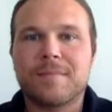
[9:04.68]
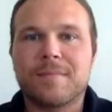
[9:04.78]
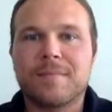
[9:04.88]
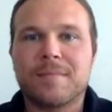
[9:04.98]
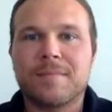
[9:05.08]

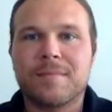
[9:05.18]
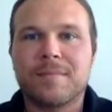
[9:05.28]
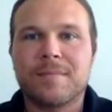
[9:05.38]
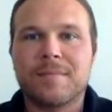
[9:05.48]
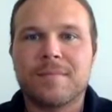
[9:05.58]

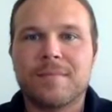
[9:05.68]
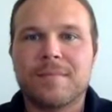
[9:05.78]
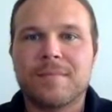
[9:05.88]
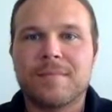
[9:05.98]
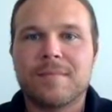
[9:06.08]

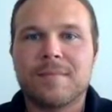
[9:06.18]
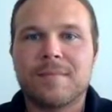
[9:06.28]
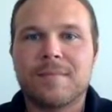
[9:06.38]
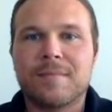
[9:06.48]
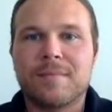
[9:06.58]

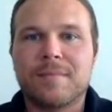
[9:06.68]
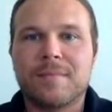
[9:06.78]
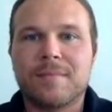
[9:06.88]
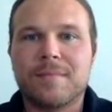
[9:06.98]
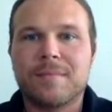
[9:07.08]

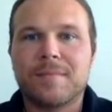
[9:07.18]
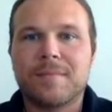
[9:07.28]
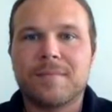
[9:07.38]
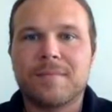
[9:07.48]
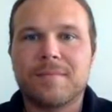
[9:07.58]

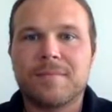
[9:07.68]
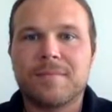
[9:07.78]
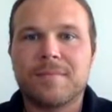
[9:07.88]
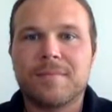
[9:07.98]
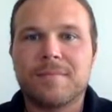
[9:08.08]

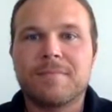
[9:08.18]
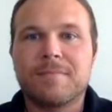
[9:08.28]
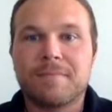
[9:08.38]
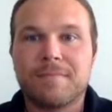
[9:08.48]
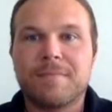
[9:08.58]

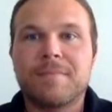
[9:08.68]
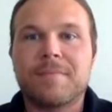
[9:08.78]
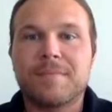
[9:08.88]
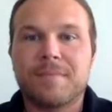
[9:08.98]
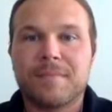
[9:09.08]

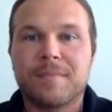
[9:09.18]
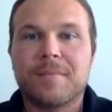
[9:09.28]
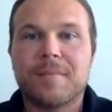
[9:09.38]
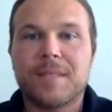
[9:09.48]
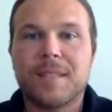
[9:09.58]

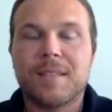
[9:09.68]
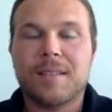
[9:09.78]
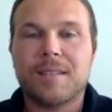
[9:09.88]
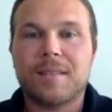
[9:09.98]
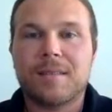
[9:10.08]

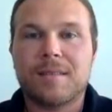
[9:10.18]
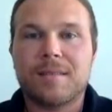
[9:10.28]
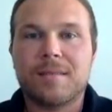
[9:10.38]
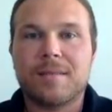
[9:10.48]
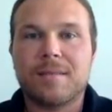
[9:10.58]

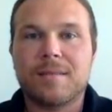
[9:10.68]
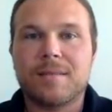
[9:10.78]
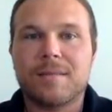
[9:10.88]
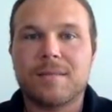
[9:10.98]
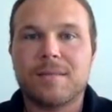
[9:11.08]

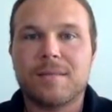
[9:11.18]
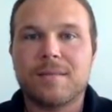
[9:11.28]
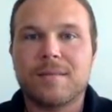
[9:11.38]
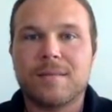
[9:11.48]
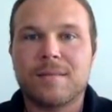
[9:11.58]

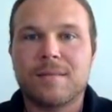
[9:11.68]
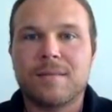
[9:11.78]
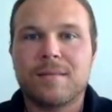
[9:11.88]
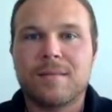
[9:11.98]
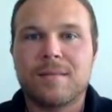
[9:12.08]

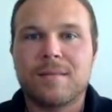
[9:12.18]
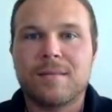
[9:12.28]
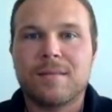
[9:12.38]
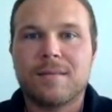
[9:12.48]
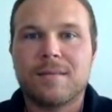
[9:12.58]
(not speaking)